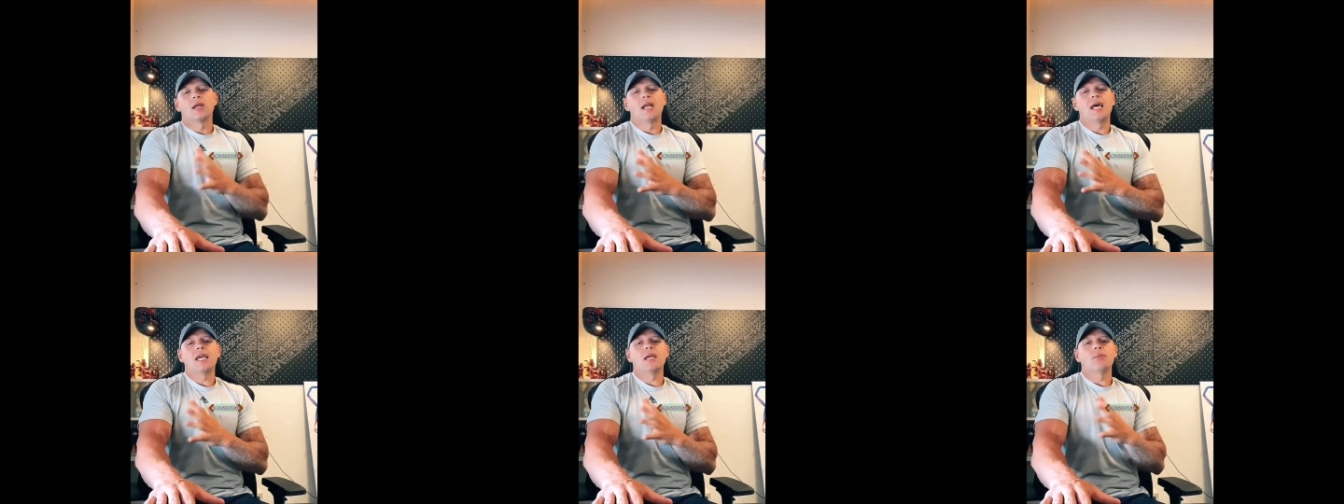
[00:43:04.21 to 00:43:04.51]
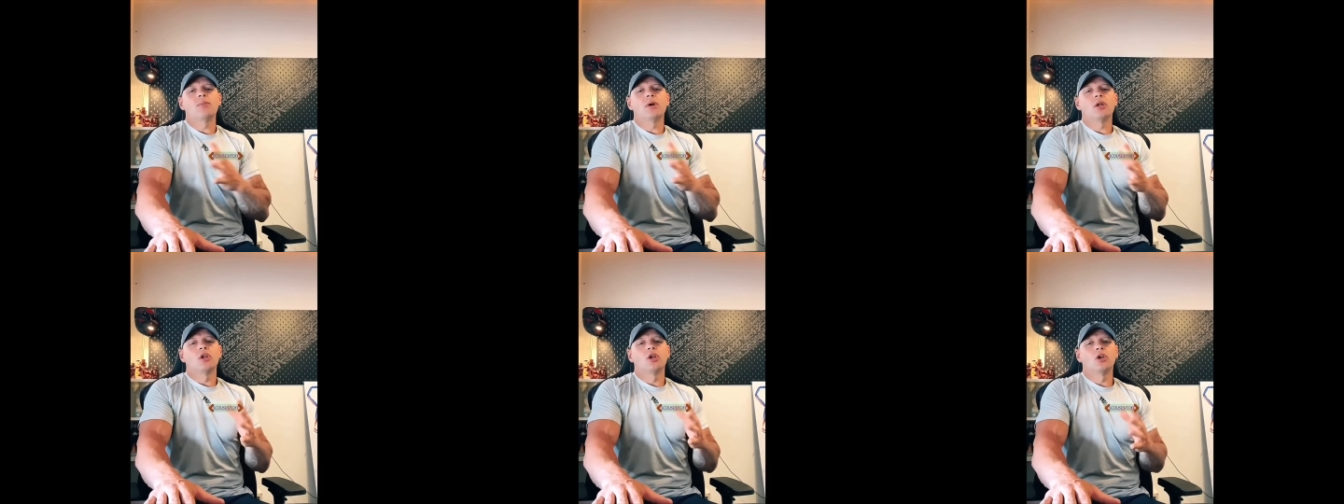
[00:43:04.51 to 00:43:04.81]

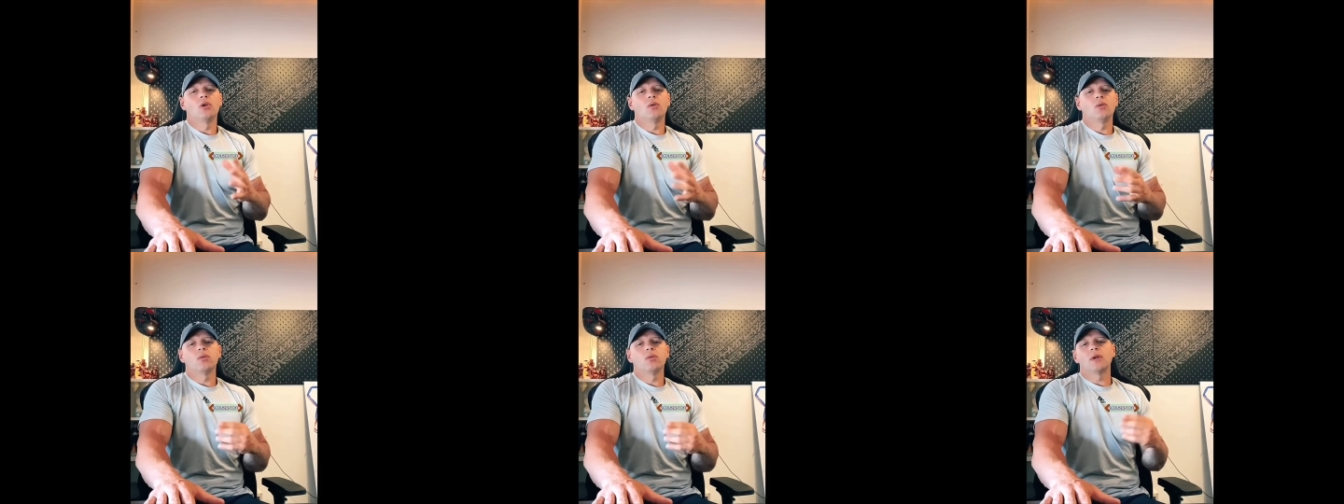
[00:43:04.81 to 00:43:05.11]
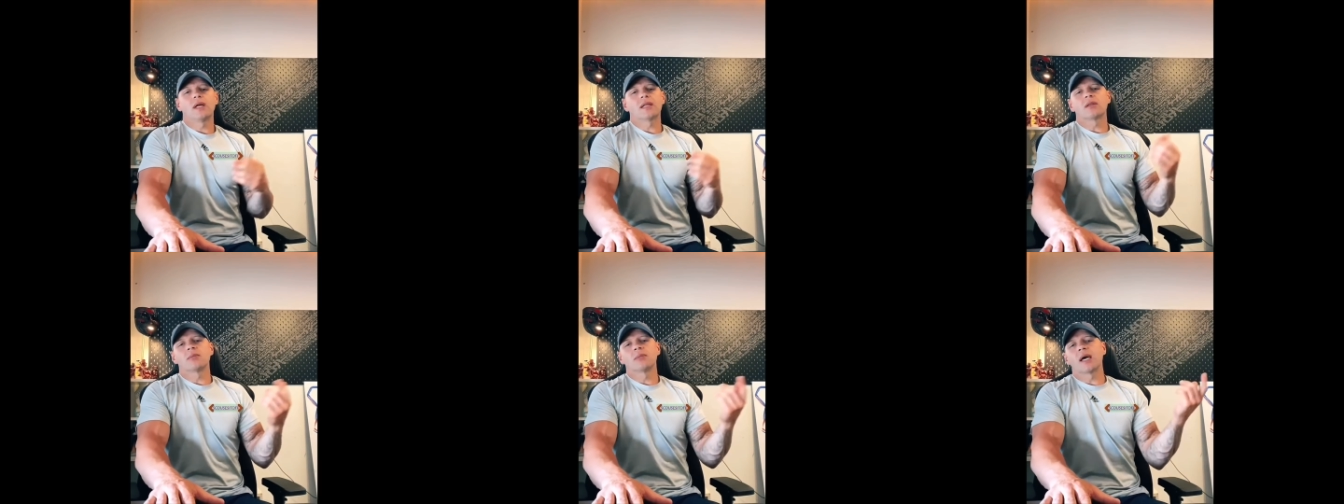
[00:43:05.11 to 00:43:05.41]
Labour knew,
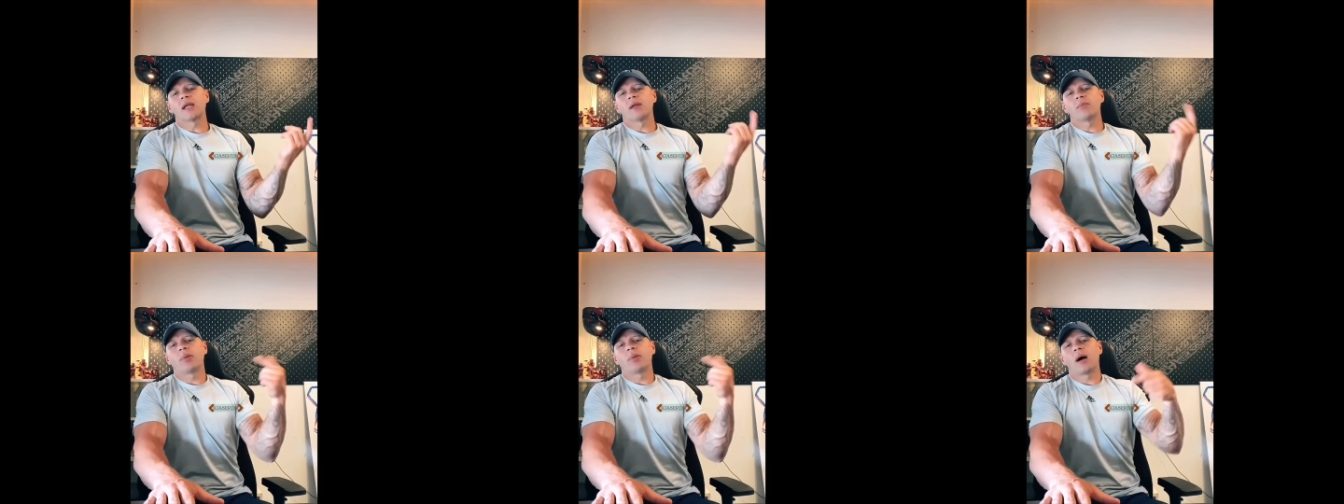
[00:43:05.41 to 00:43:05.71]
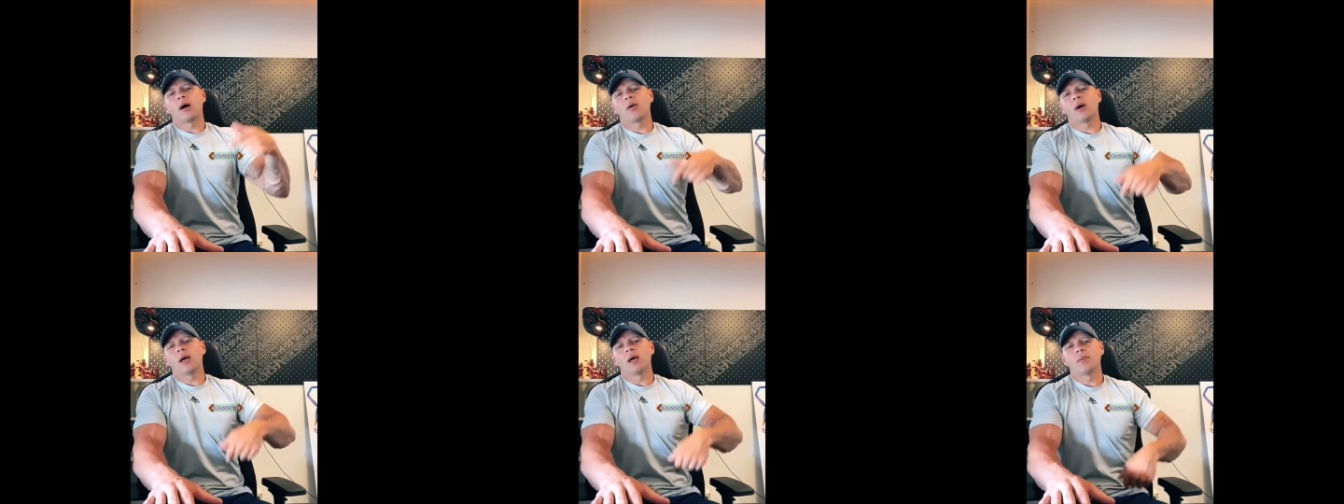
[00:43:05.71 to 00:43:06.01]
let them get in
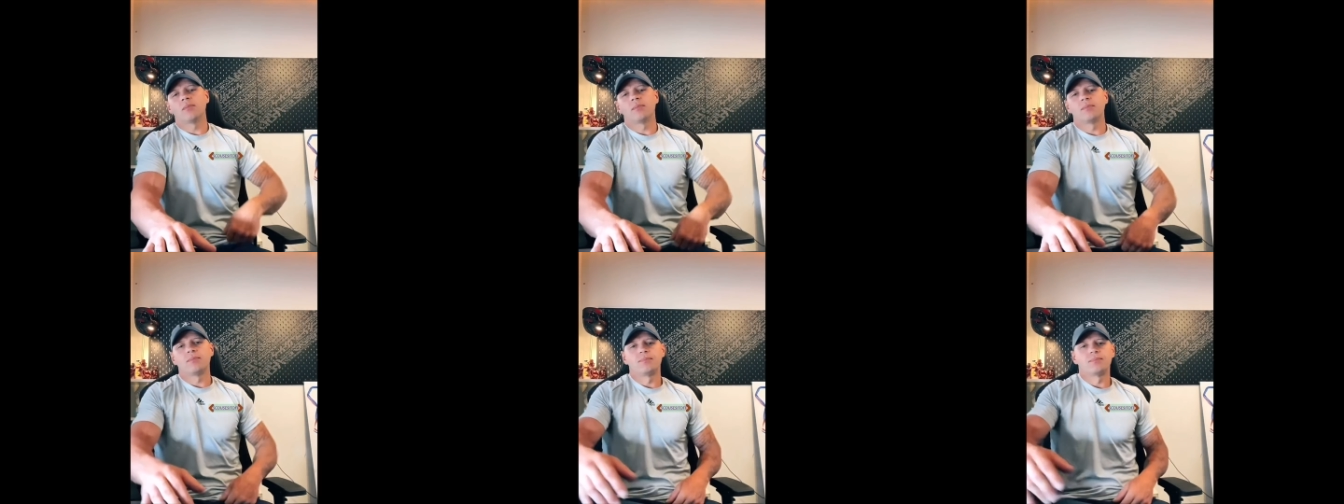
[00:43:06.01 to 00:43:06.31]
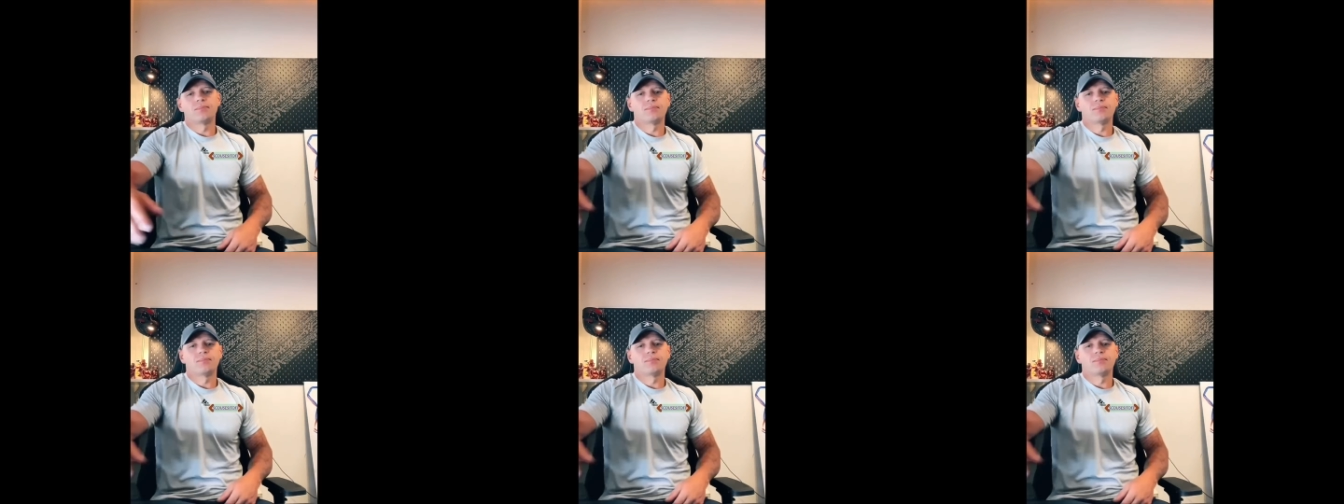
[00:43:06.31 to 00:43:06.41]
power.